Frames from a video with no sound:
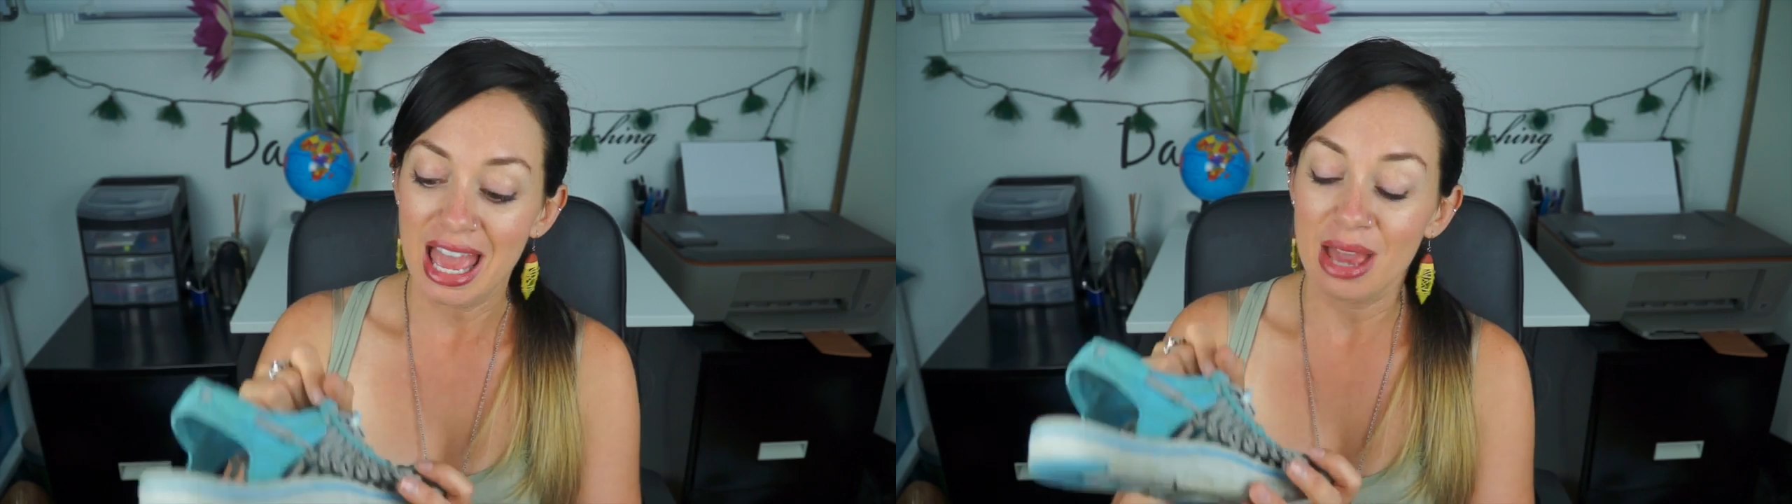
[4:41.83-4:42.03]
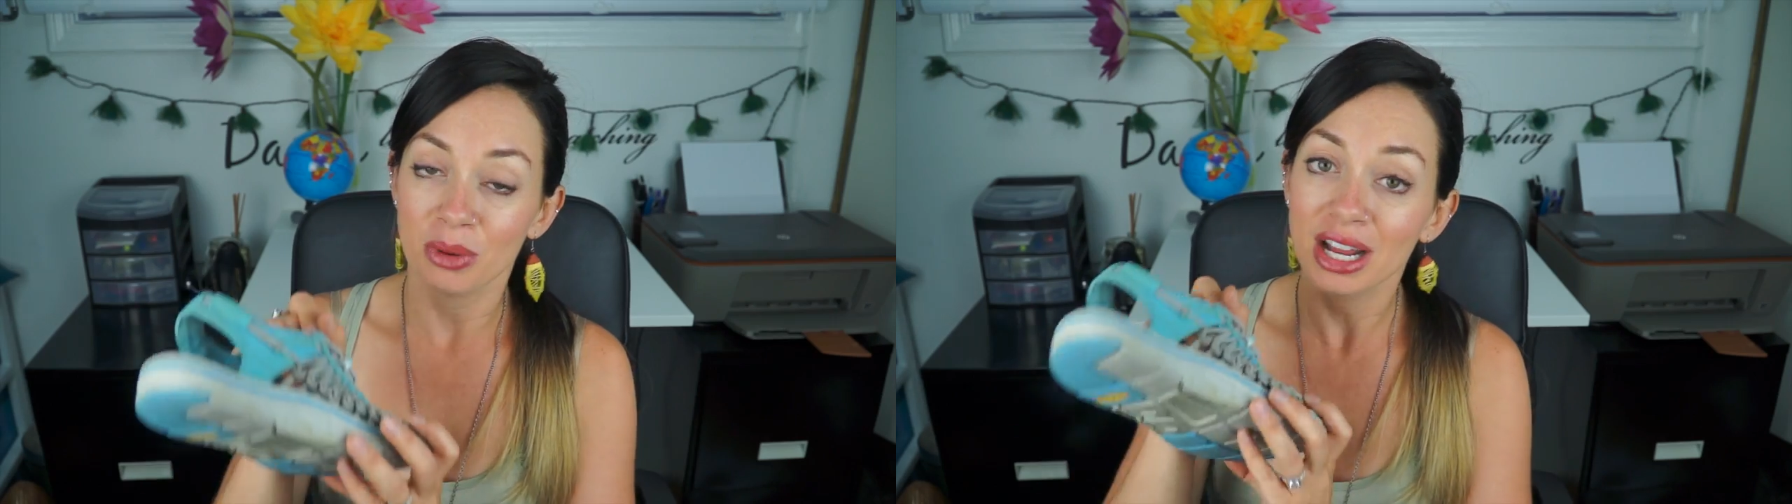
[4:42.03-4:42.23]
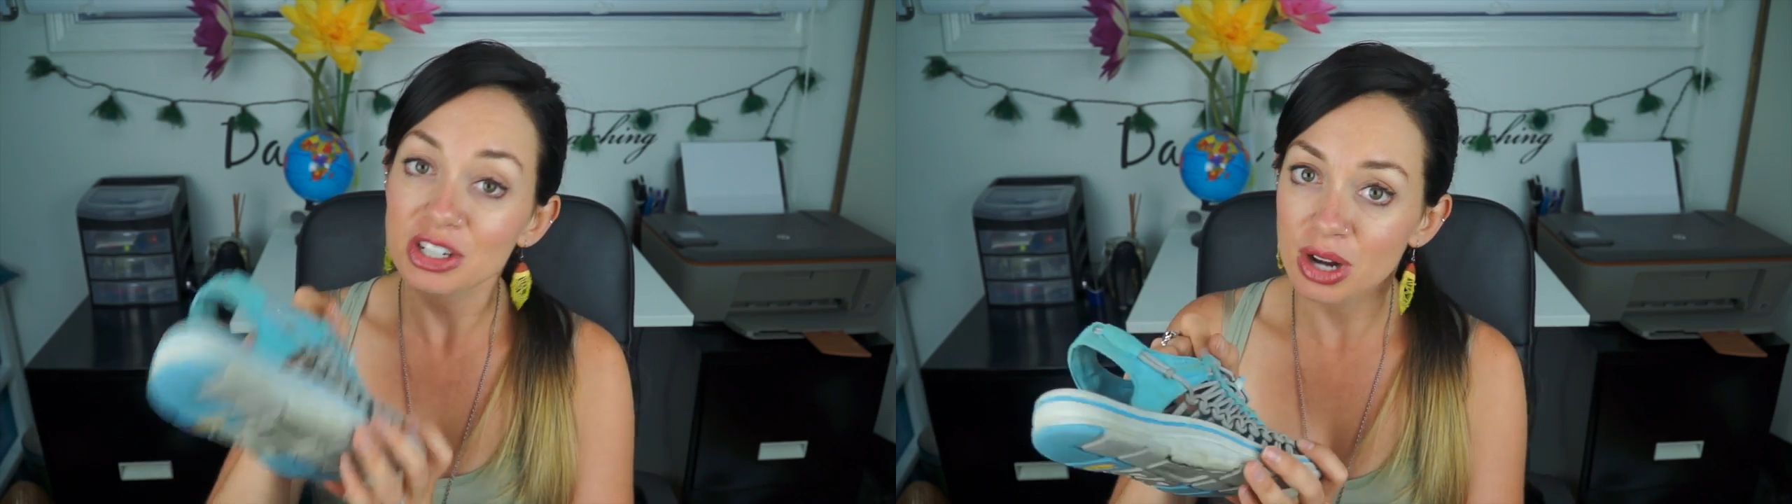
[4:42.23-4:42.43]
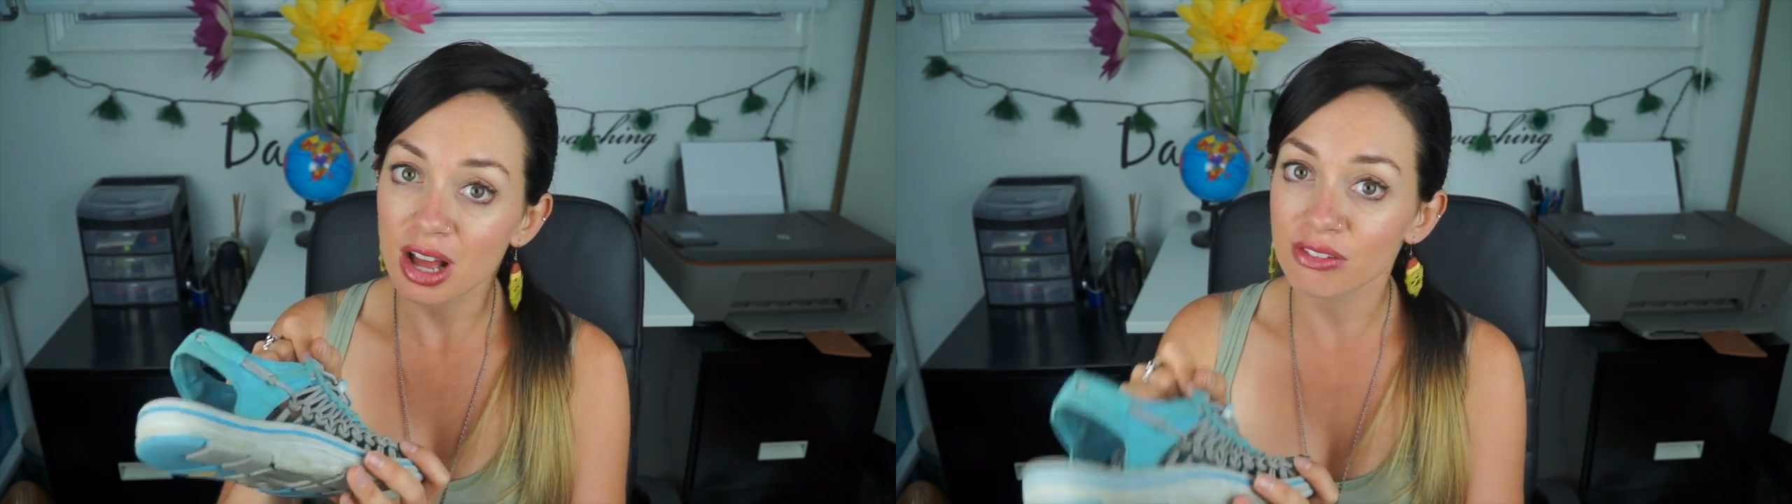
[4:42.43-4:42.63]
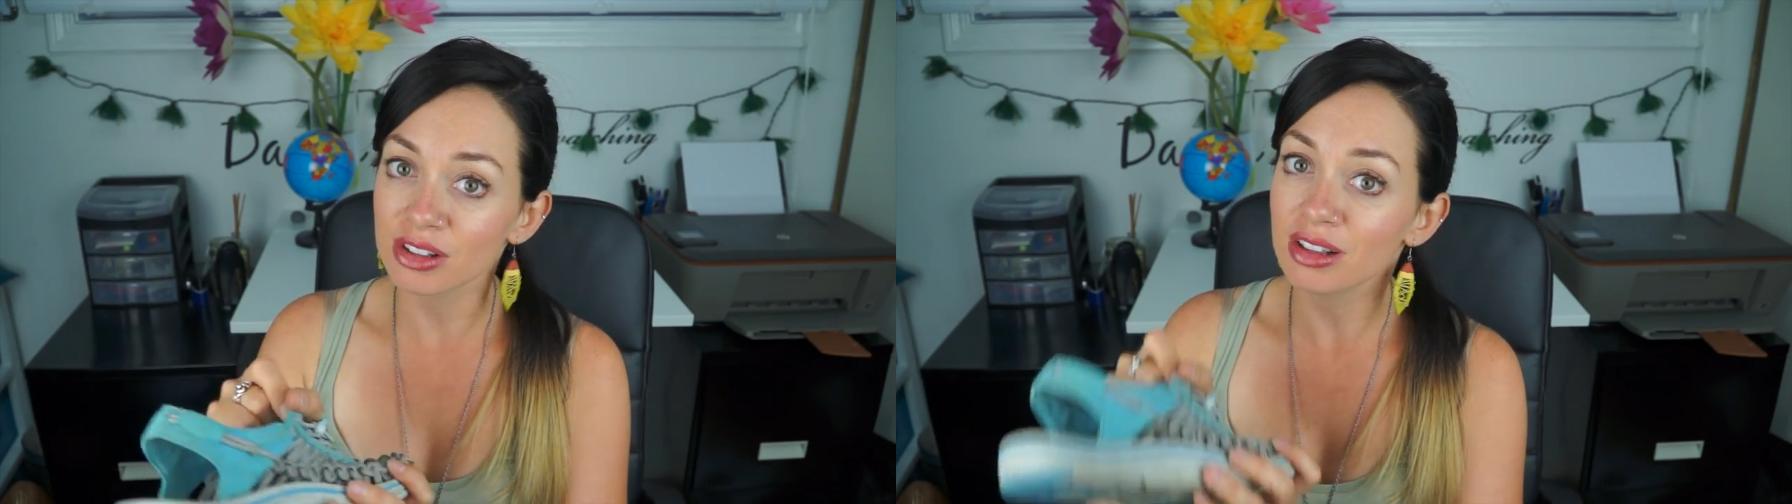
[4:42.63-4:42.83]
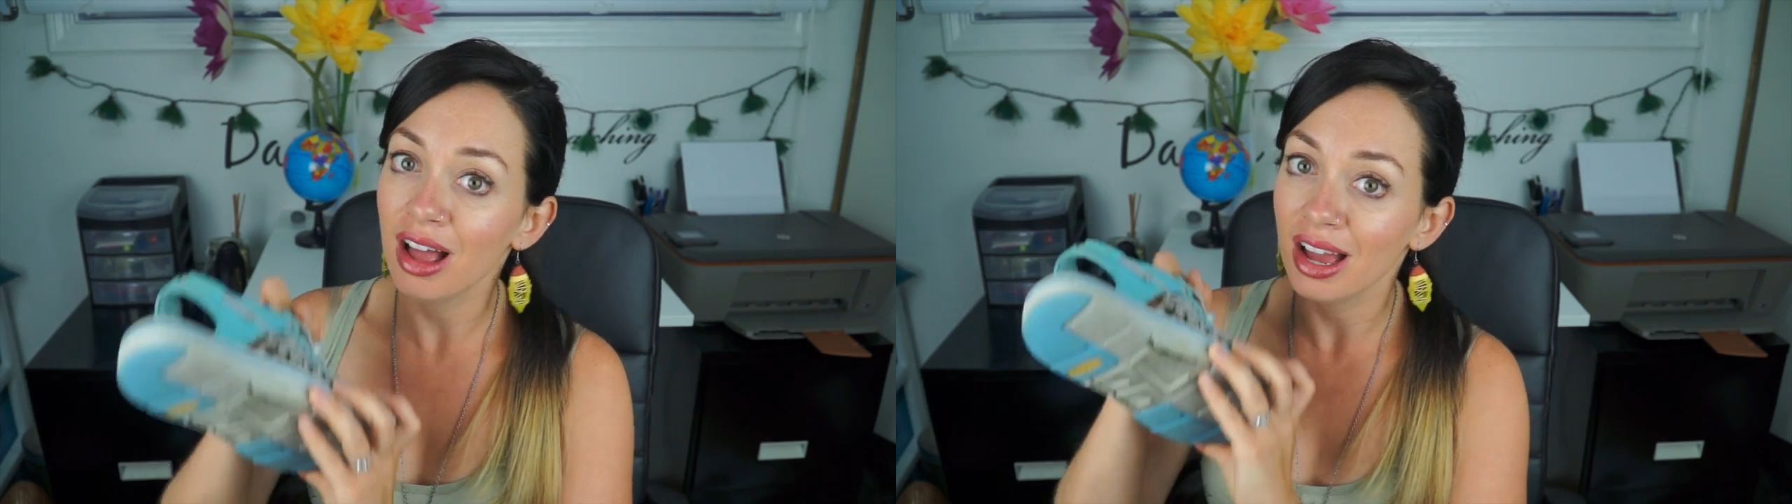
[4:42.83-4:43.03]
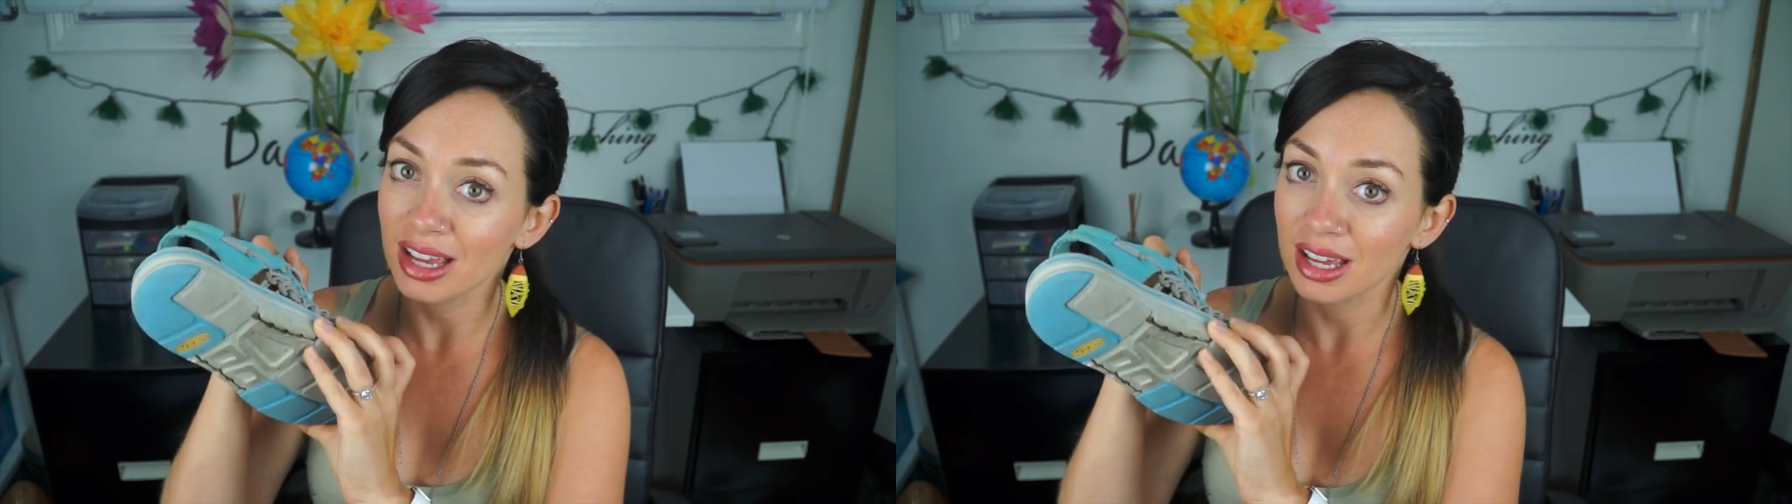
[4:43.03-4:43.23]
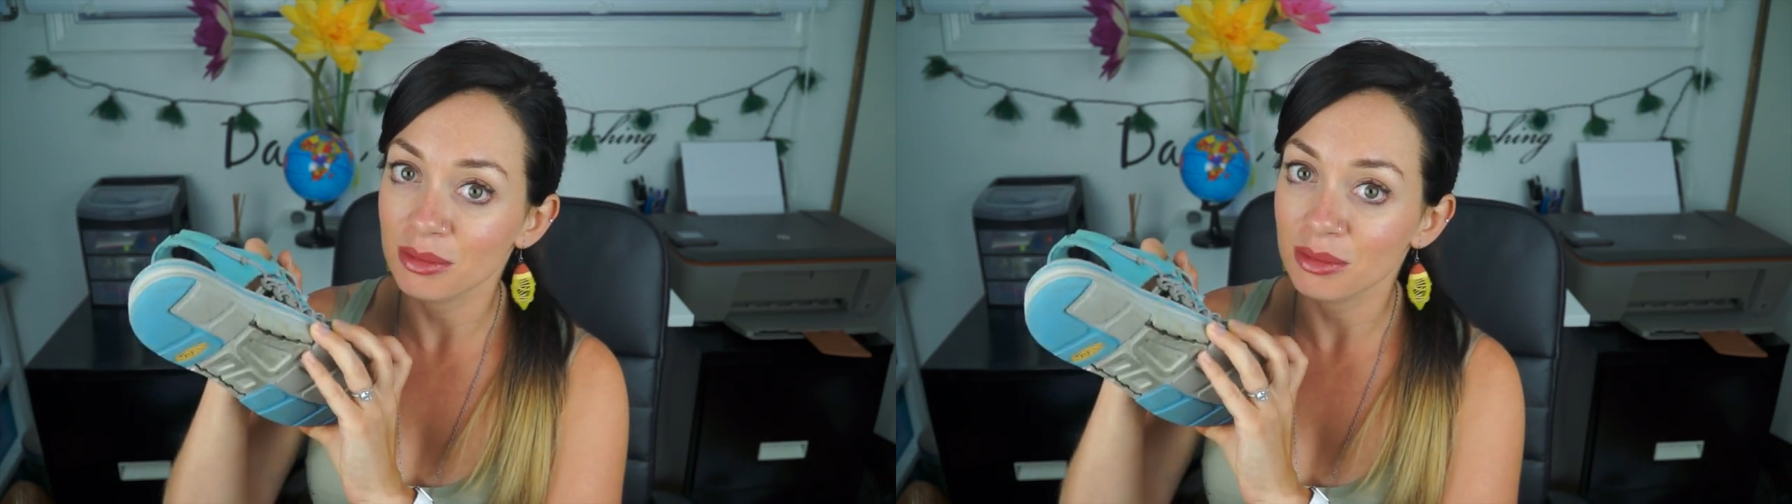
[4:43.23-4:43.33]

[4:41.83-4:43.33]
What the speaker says: And when I travel, I